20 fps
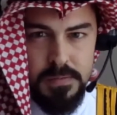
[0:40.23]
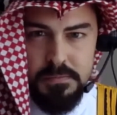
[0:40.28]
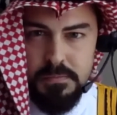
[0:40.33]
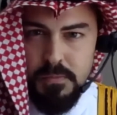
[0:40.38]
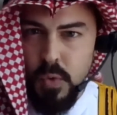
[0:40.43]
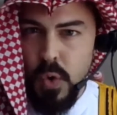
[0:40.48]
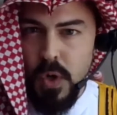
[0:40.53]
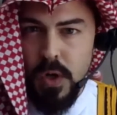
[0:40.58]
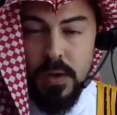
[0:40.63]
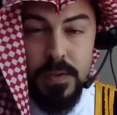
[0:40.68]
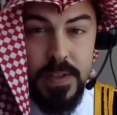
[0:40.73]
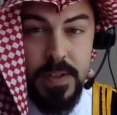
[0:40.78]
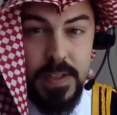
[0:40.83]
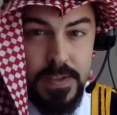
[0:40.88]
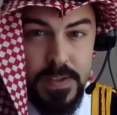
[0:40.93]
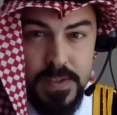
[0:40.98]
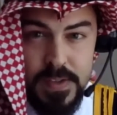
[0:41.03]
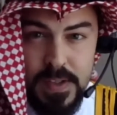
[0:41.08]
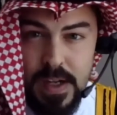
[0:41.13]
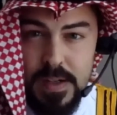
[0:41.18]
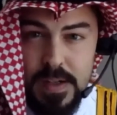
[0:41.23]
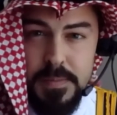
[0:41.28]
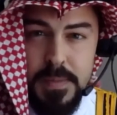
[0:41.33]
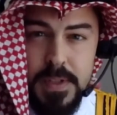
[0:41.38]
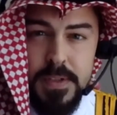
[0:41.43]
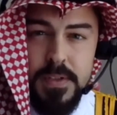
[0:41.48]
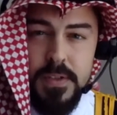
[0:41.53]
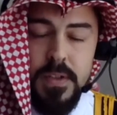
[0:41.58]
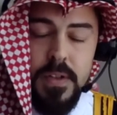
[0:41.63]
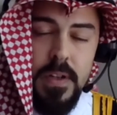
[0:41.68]
what are the
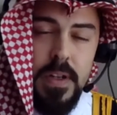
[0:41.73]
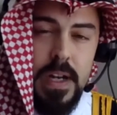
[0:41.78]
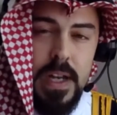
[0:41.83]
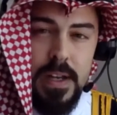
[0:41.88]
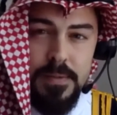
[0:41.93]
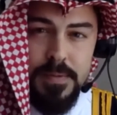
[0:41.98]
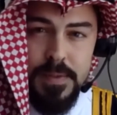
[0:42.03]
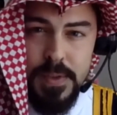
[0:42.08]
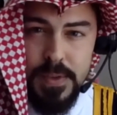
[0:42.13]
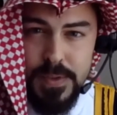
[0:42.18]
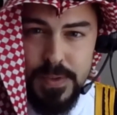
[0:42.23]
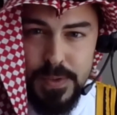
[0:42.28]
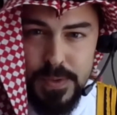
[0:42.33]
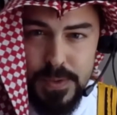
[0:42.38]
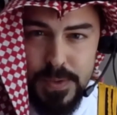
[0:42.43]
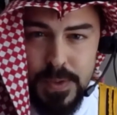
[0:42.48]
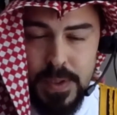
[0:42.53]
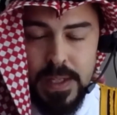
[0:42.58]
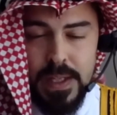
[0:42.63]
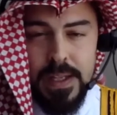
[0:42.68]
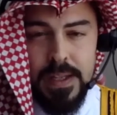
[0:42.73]
assignments you're going to have to do.